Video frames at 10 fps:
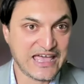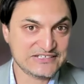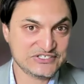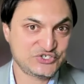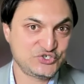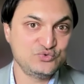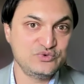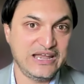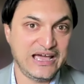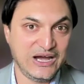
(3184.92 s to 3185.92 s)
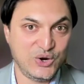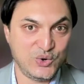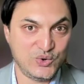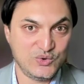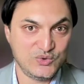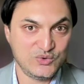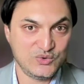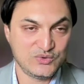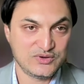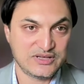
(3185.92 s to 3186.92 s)
as true now
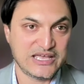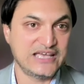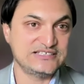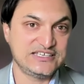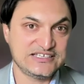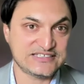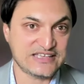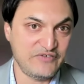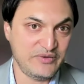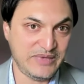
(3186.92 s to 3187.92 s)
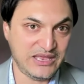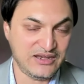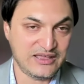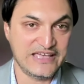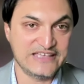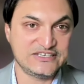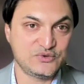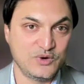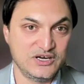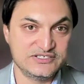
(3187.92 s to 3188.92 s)
as it has ever been, as
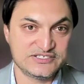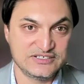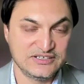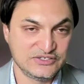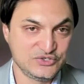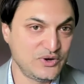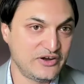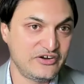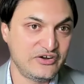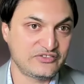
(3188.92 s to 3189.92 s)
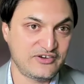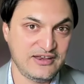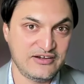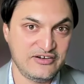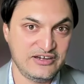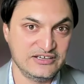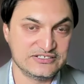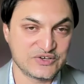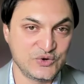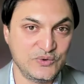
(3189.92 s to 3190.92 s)
it was 200 or 300
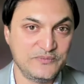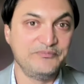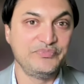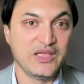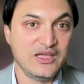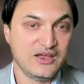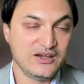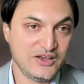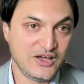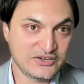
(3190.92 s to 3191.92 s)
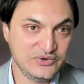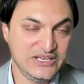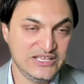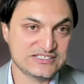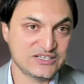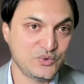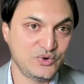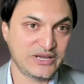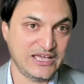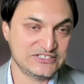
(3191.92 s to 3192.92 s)
years ago. Not only is the
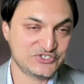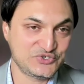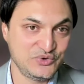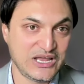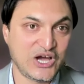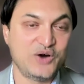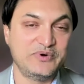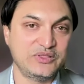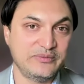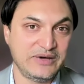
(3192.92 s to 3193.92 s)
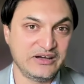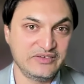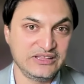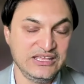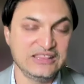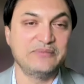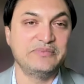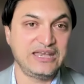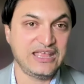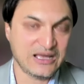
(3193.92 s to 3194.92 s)
quote as true now about the Bhagavad Gita,
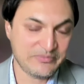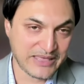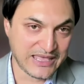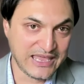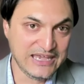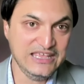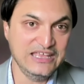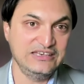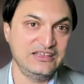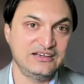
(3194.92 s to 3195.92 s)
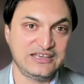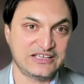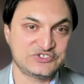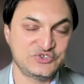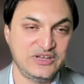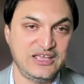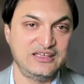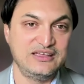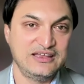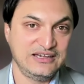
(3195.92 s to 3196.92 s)
but take up any Indian text
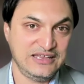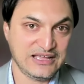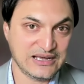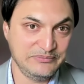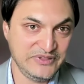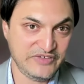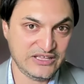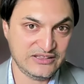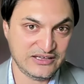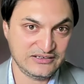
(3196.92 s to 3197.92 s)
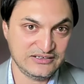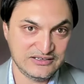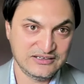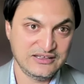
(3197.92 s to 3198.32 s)
today. Take up the Veda,